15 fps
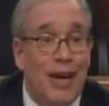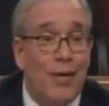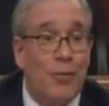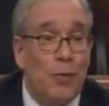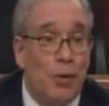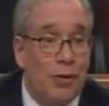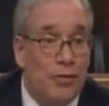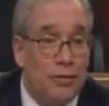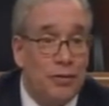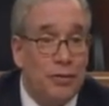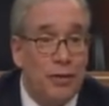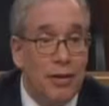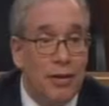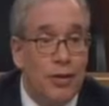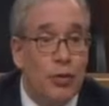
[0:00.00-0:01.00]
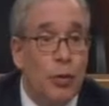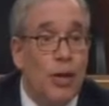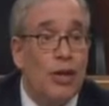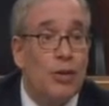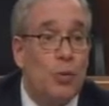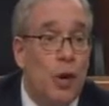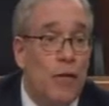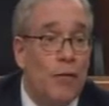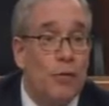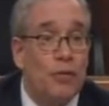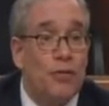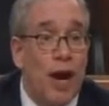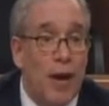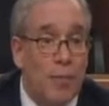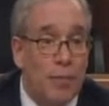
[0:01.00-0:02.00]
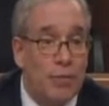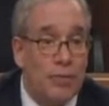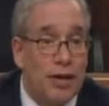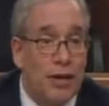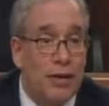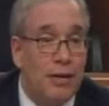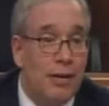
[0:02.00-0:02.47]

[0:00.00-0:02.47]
gotten worse. In 2012, it was 5%.